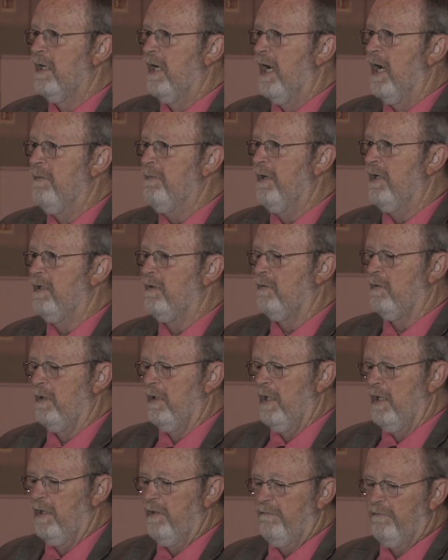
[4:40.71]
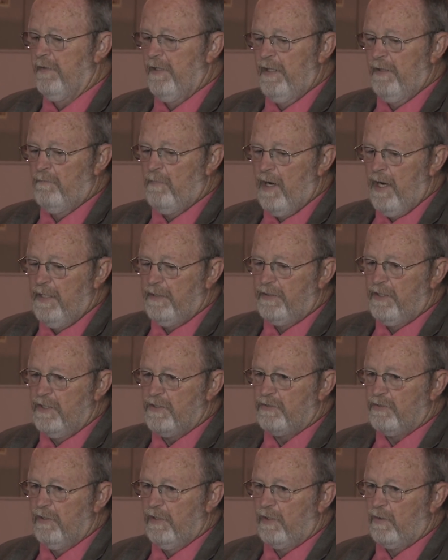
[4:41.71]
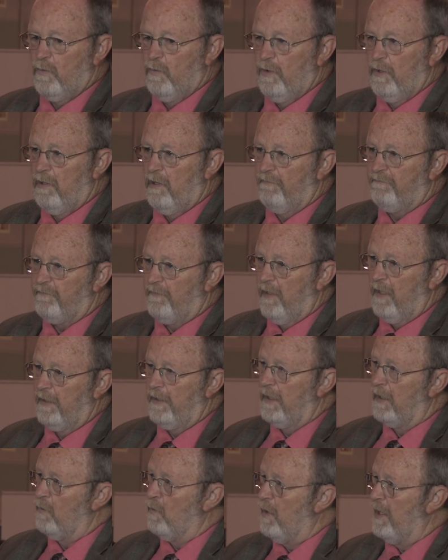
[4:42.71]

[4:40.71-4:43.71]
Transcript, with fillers: I mean, even in my district, we are finding